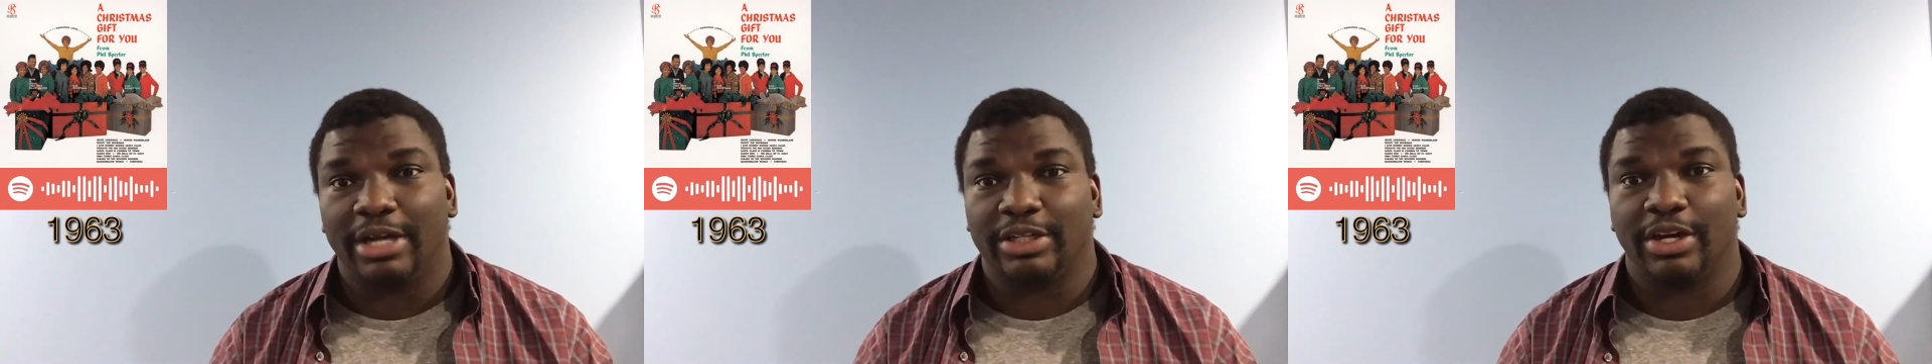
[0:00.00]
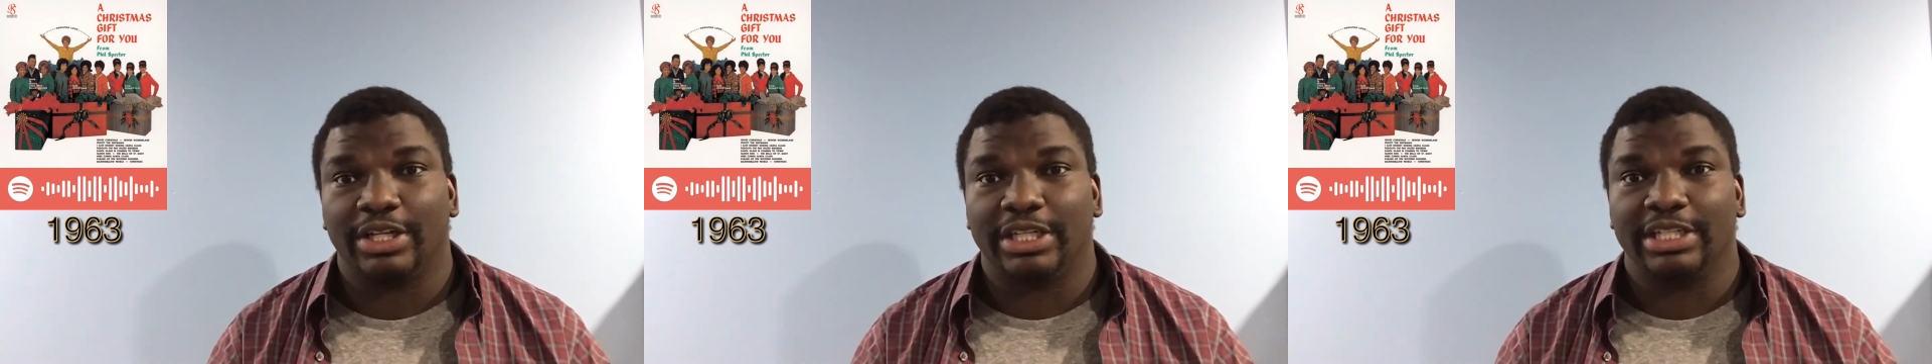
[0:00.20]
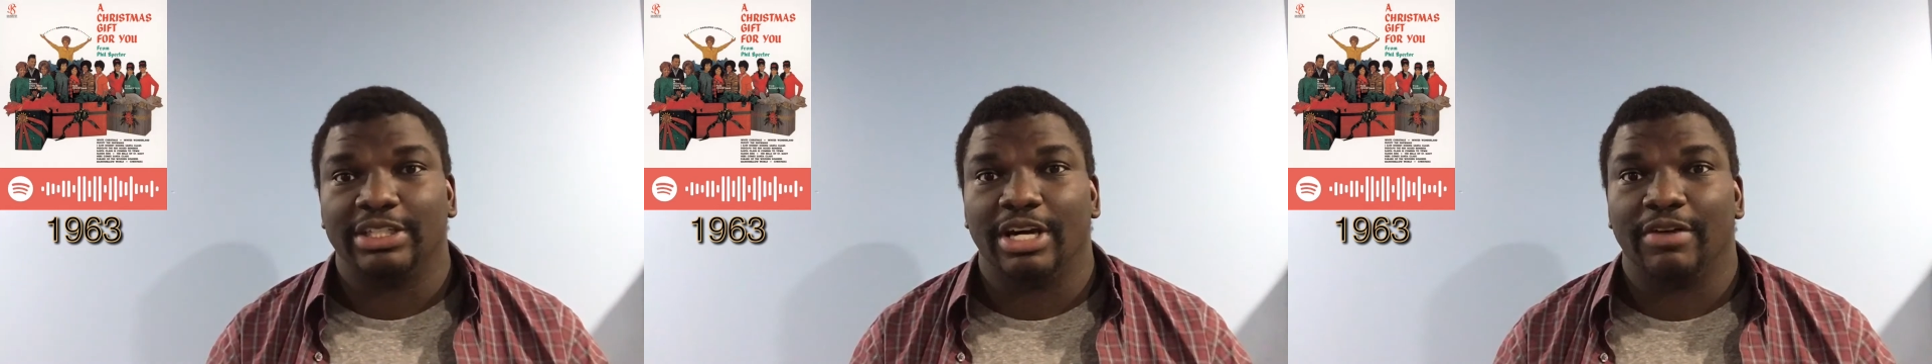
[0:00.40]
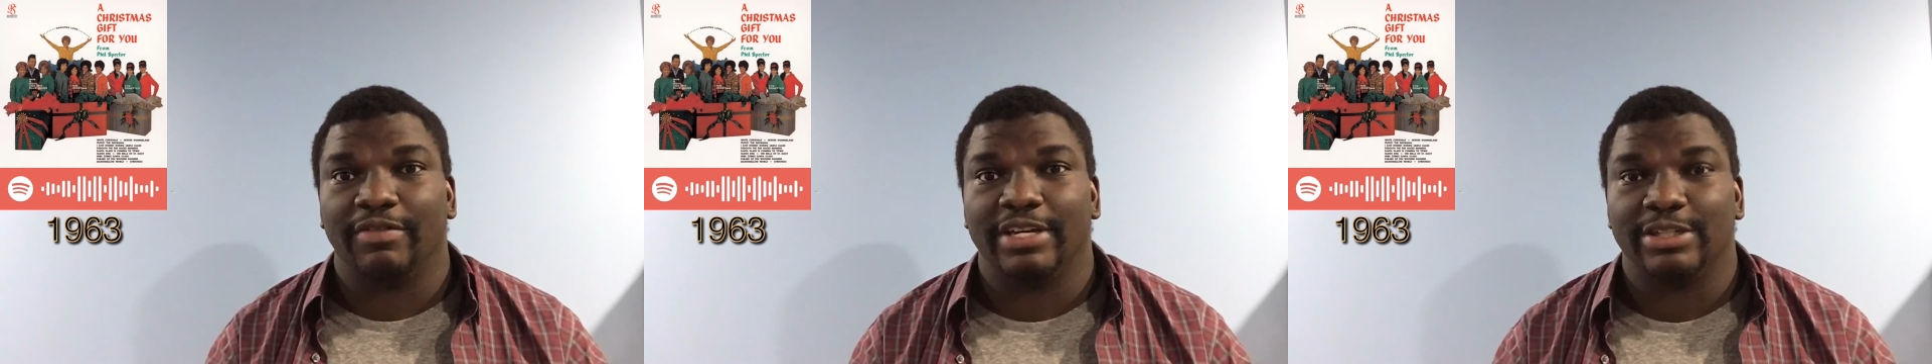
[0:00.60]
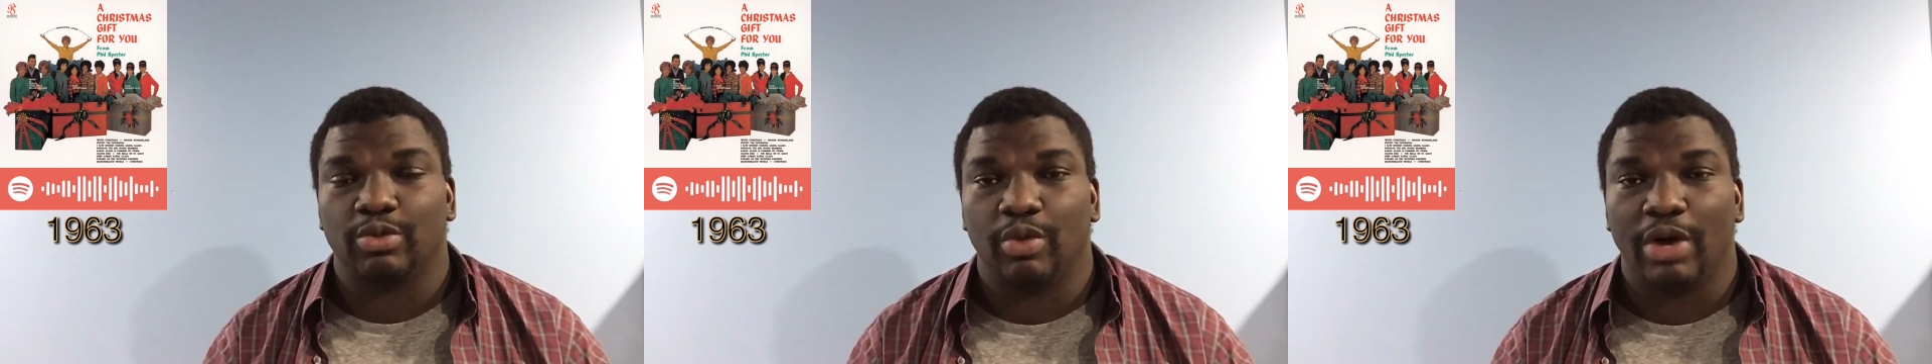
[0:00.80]
Darlene Love
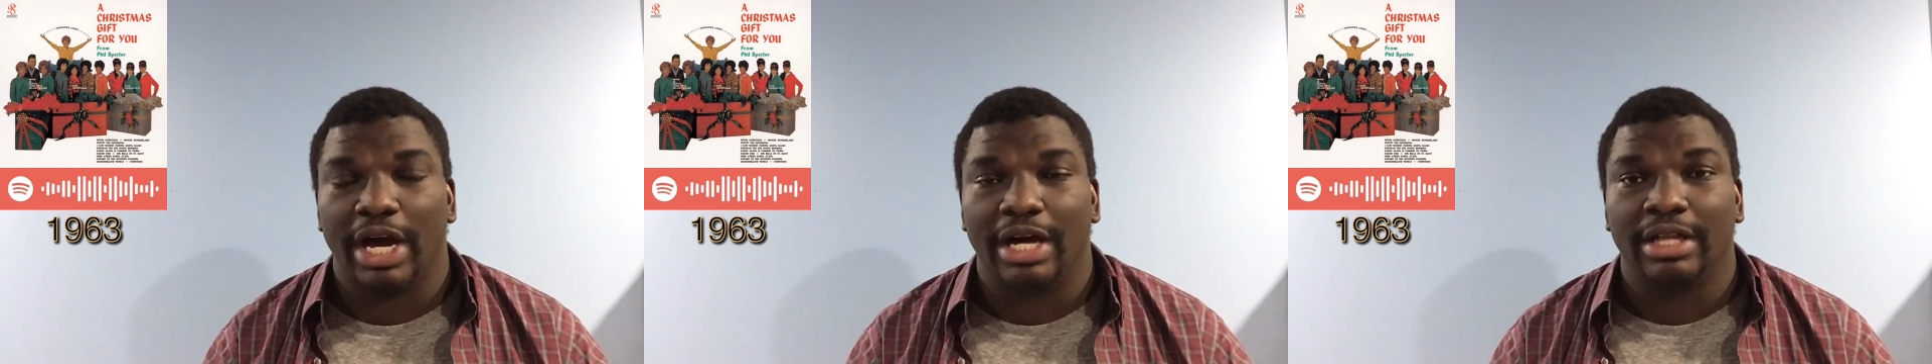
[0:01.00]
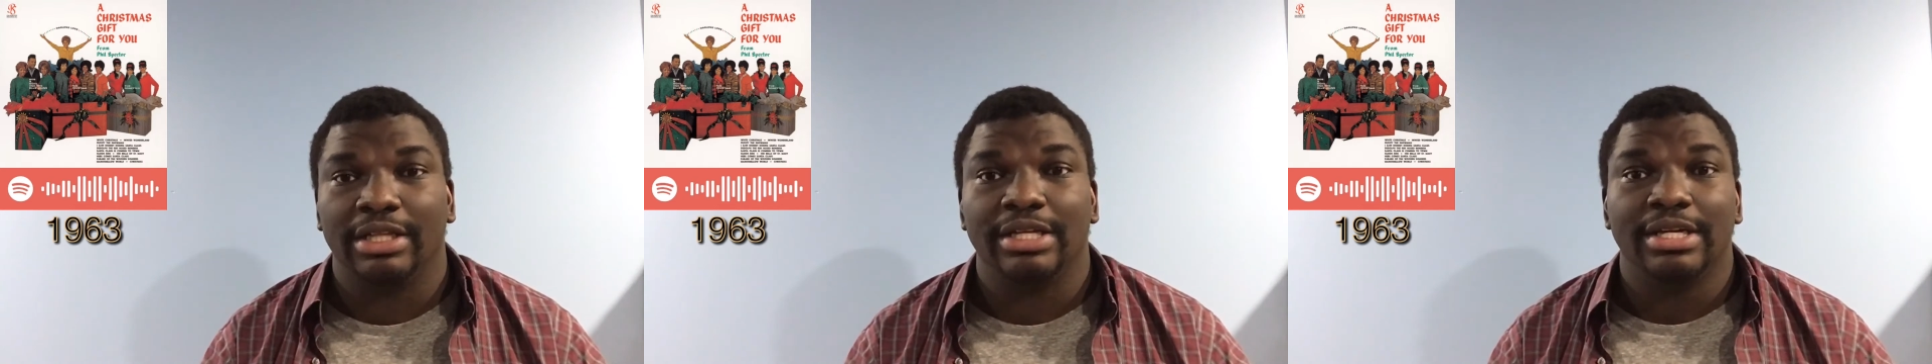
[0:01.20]
as well.